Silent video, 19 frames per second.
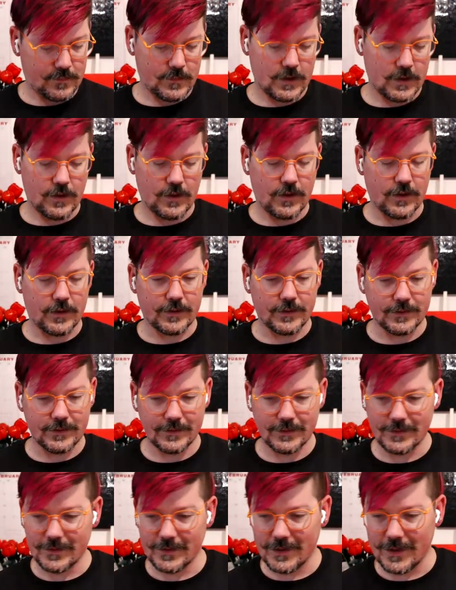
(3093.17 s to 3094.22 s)
Oh,
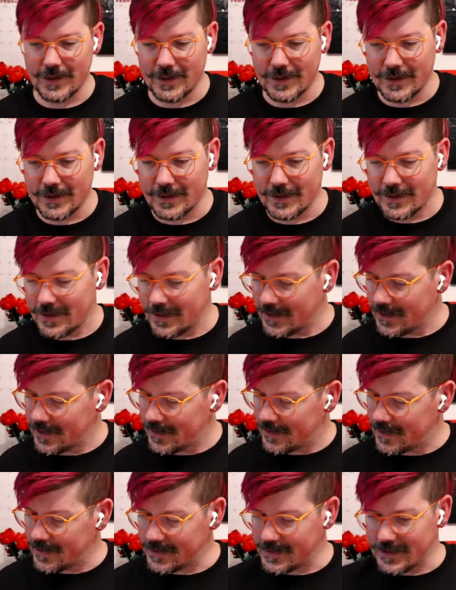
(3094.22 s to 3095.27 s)

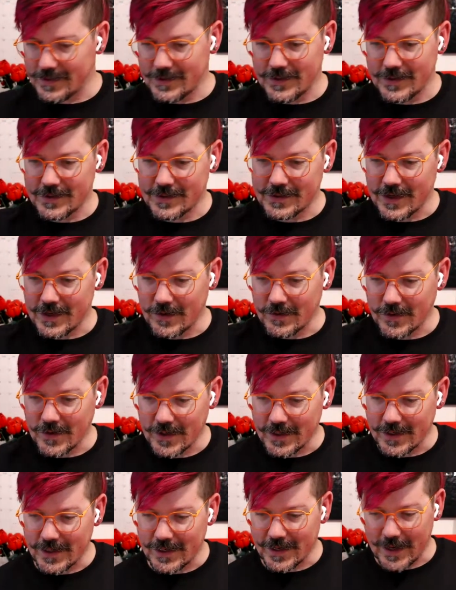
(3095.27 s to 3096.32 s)
this is just so
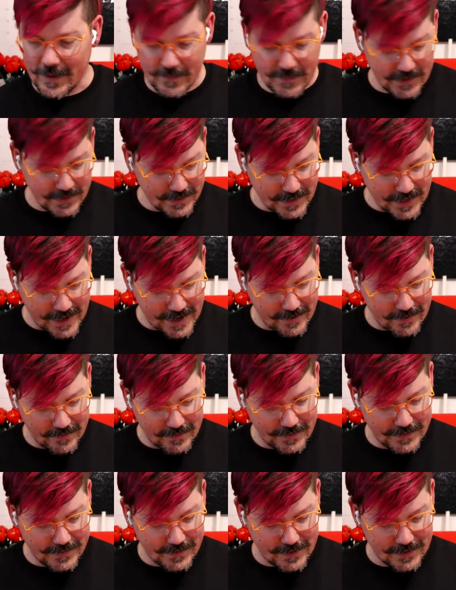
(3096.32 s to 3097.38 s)
good. I'm going to add all
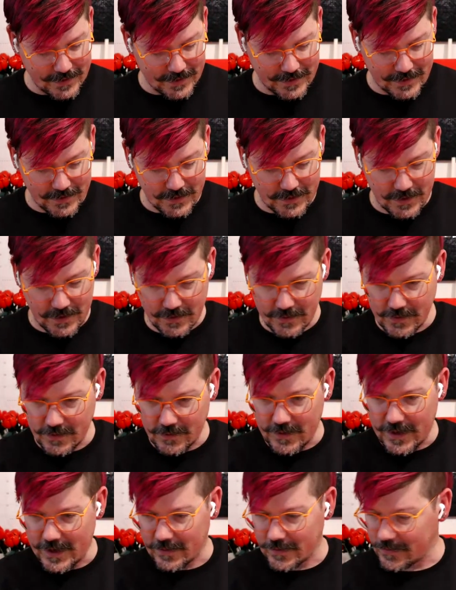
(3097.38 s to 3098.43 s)
these on and then show
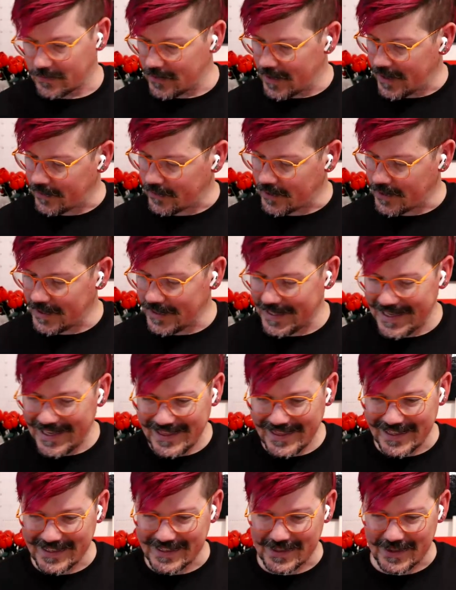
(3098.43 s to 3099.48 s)
you how
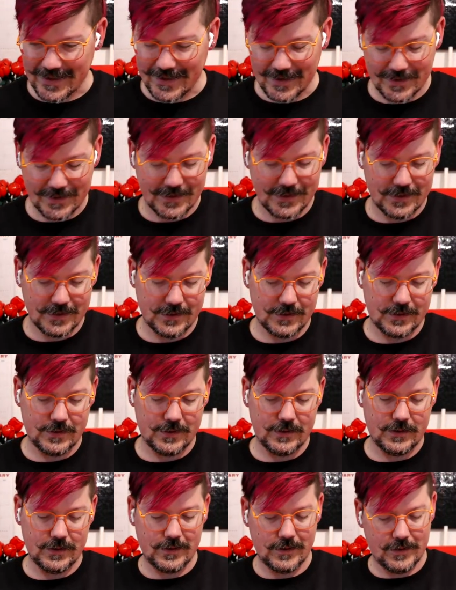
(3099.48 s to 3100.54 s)
clean this looks.
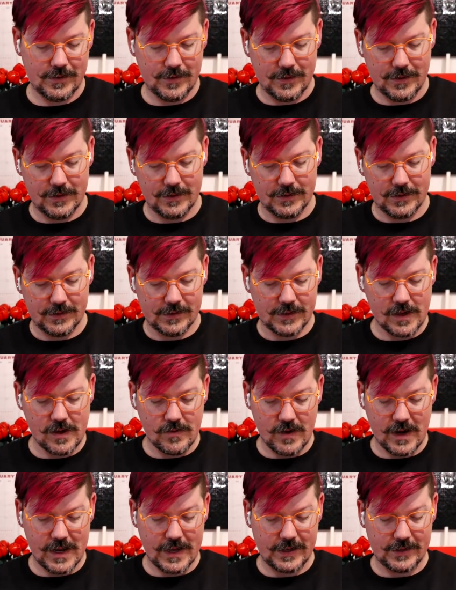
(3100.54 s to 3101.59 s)
So
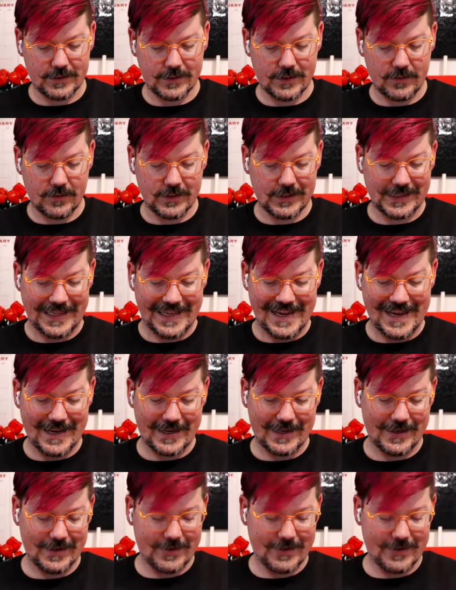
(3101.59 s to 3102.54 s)
nice, so sleek.